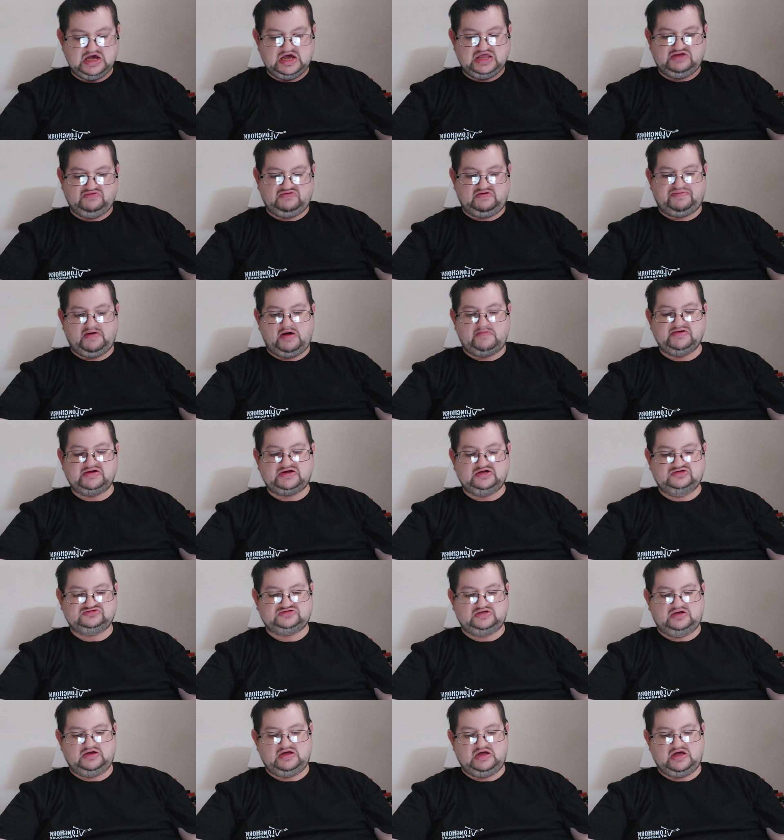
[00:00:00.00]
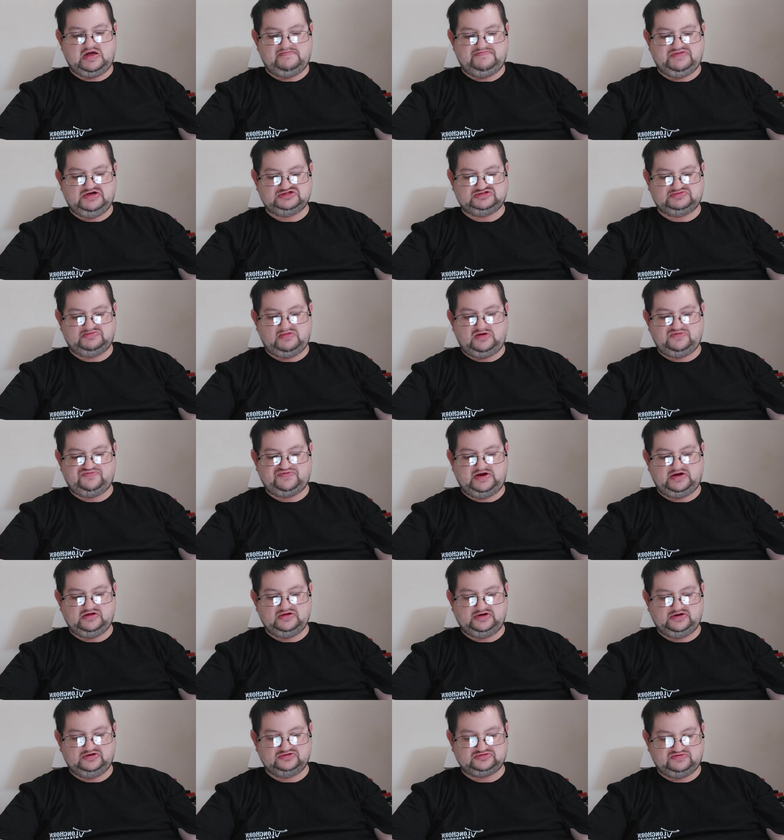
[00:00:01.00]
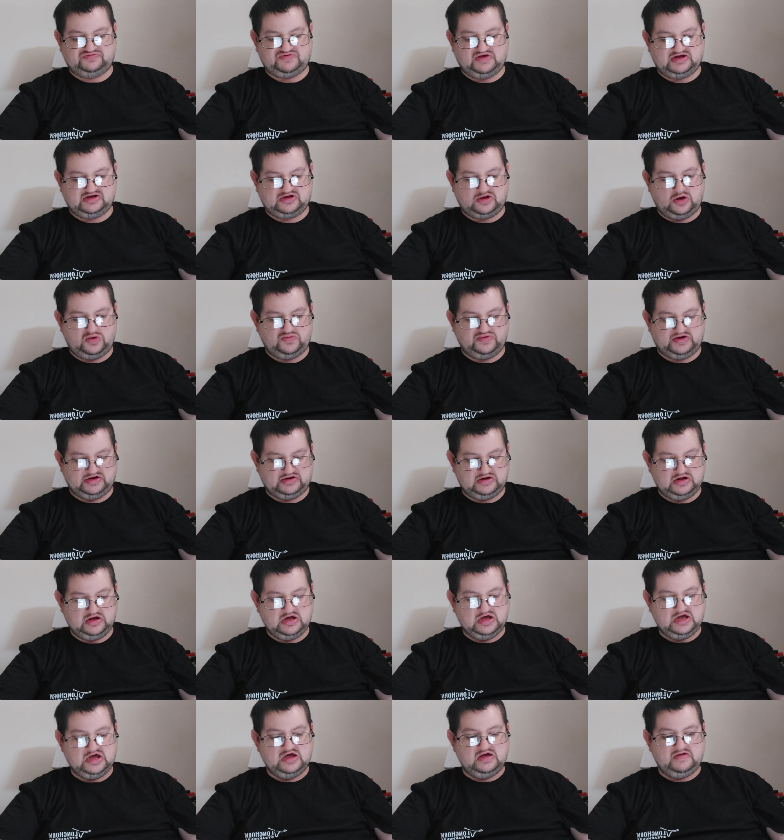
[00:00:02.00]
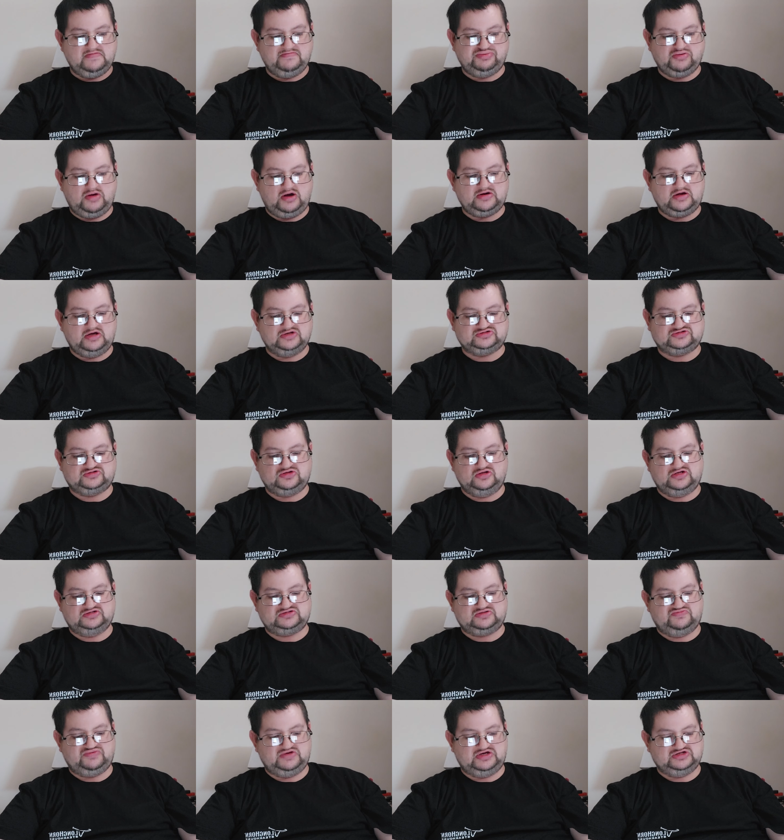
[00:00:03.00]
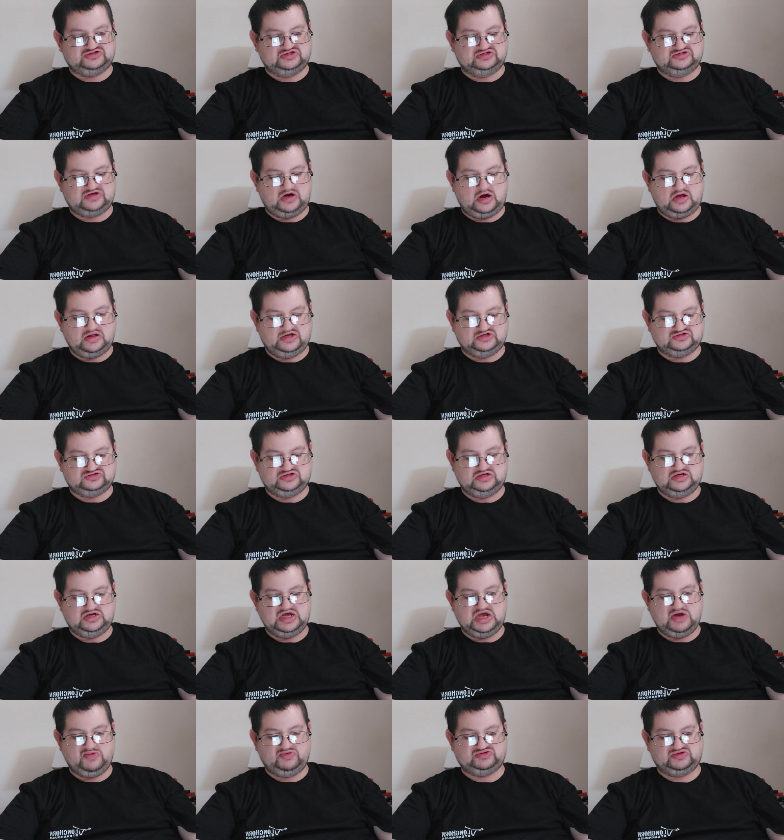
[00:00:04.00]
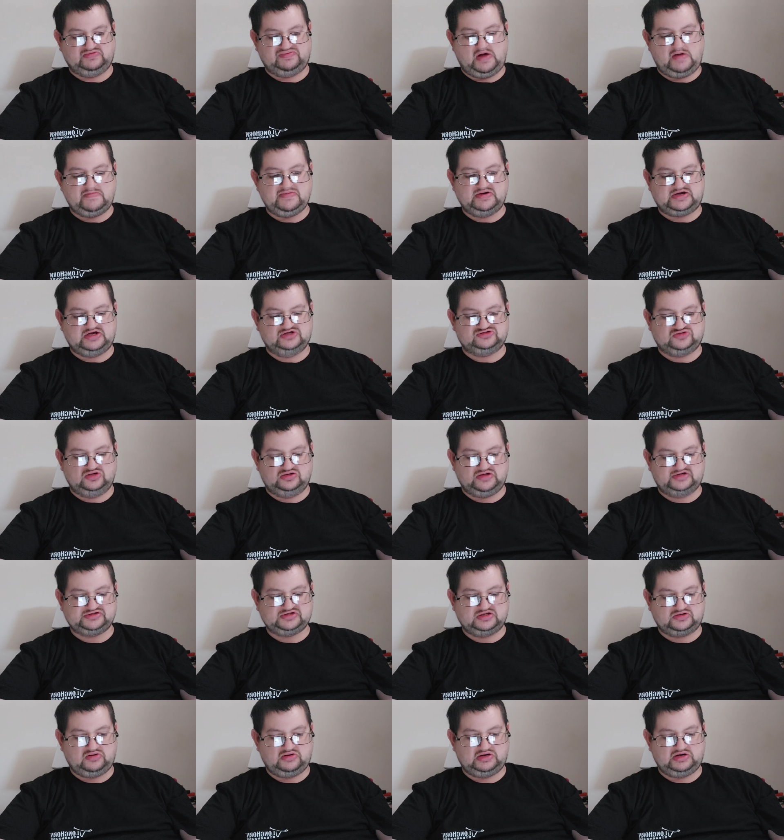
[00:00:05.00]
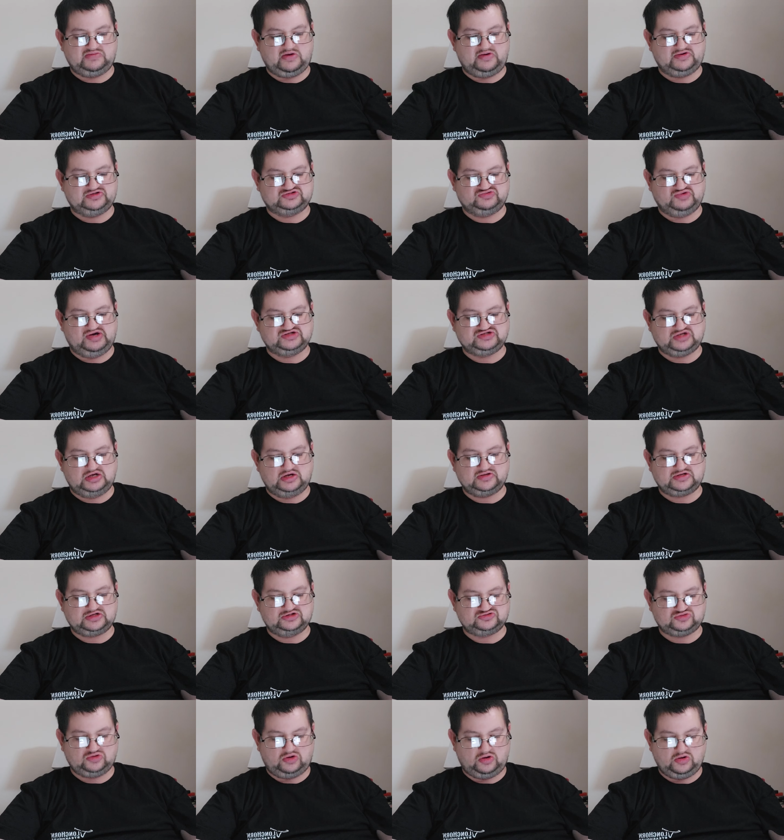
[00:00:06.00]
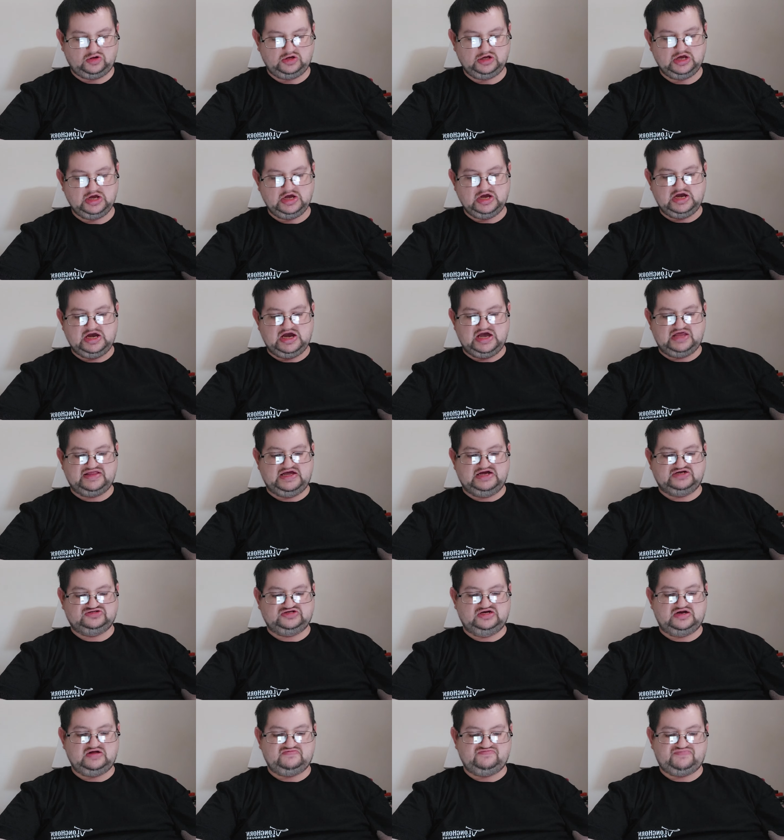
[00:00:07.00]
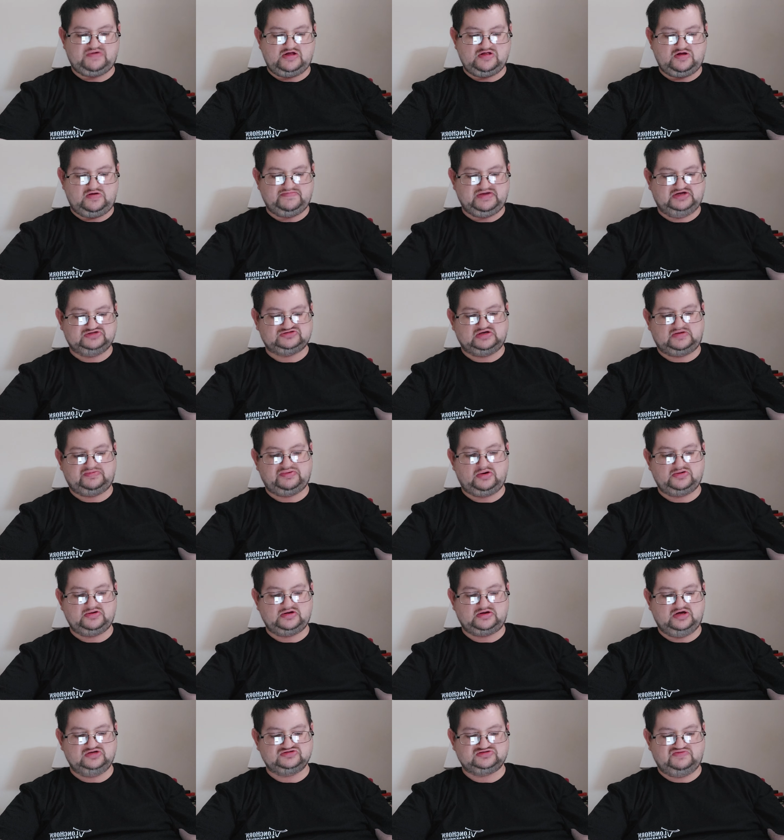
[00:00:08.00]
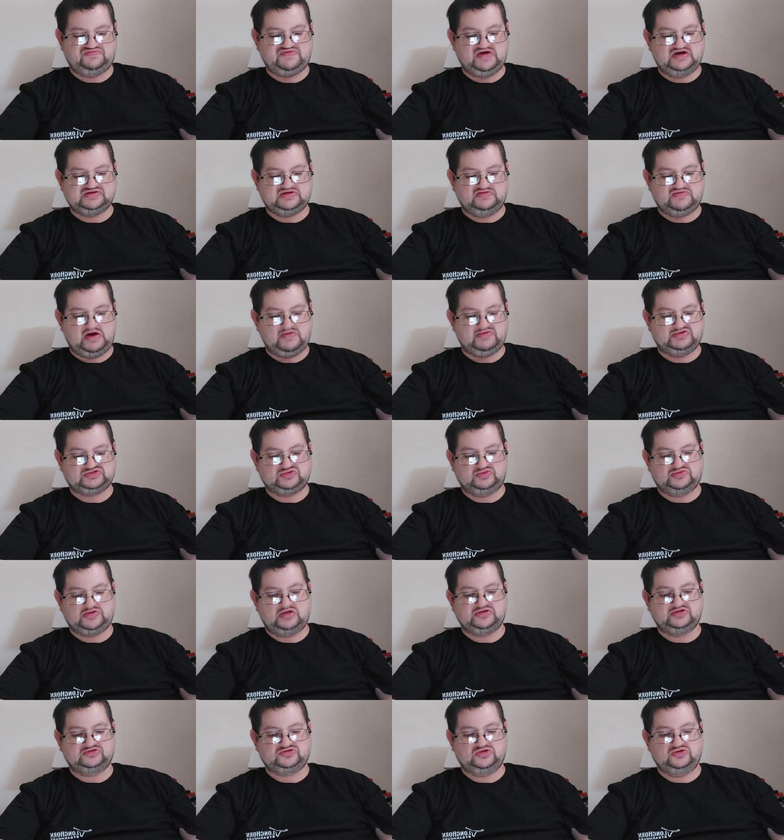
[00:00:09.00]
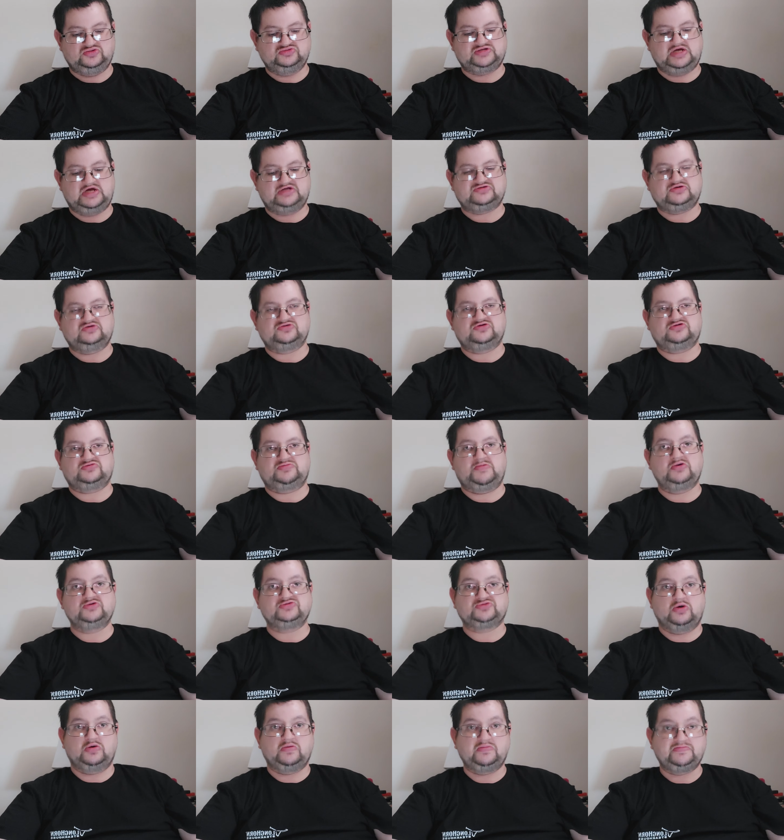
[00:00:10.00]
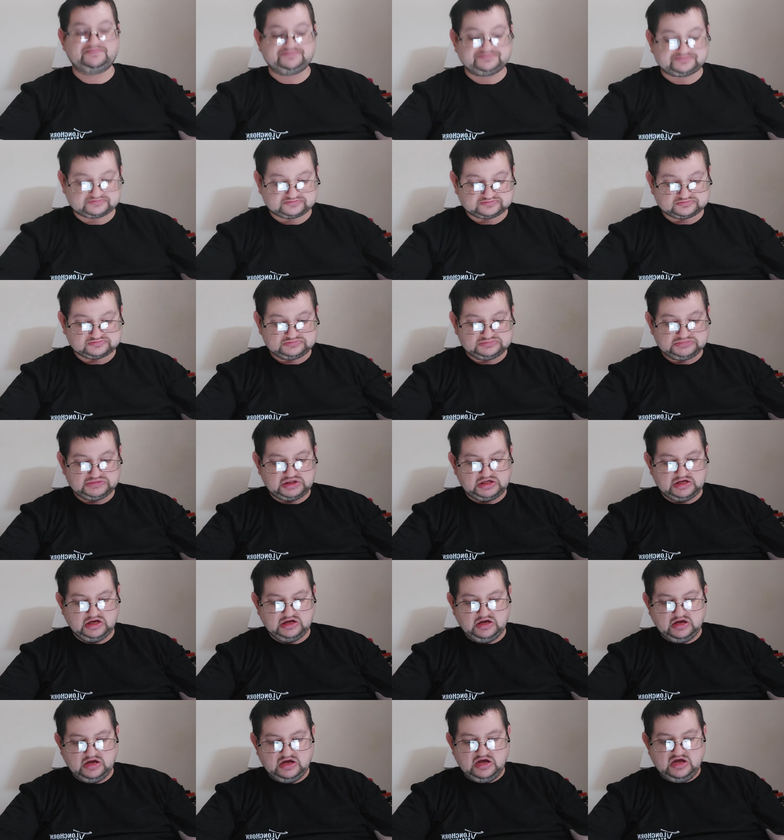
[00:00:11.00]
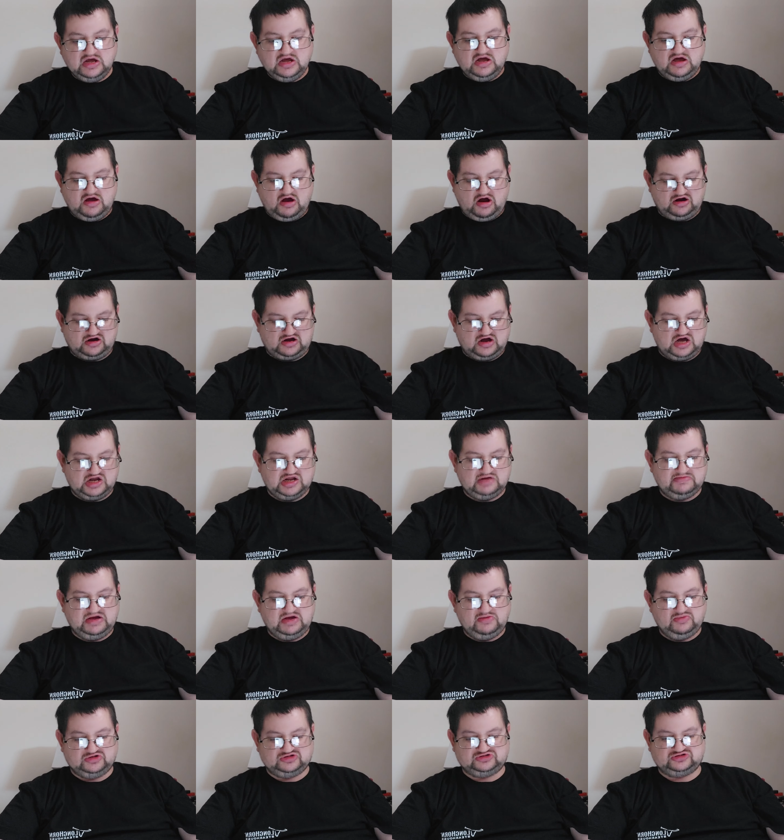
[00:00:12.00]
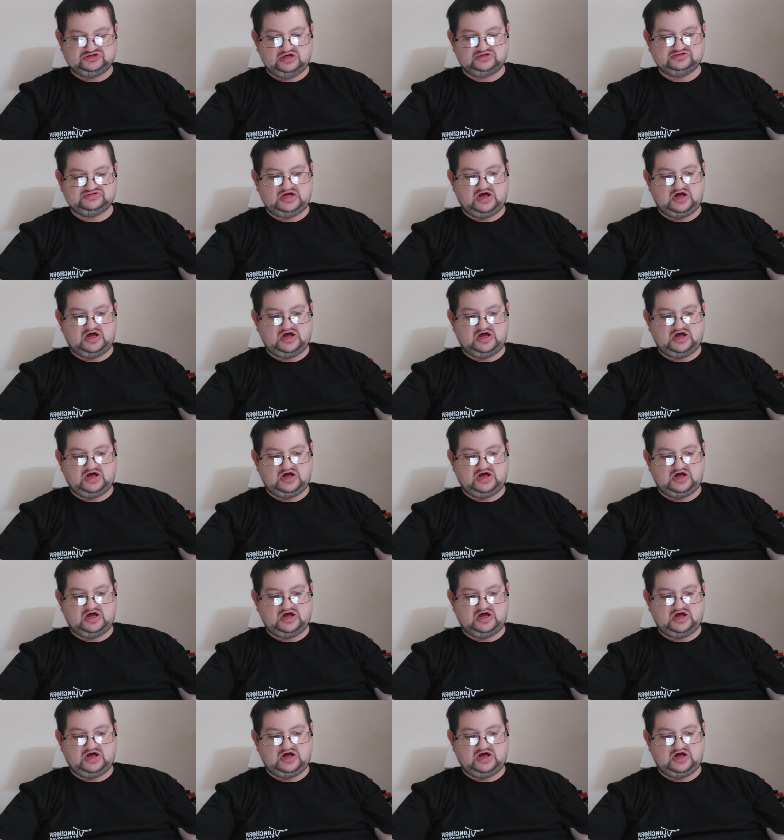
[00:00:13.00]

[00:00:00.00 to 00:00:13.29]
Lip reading: The Republicans' abysmal failure to fight COVID brought us to this inflation challenge. It was Republicans who let the coronavirus rage out of control, and they didn't follow basic protocols to fight the virus with all the tools at their disposal. Our economy was shut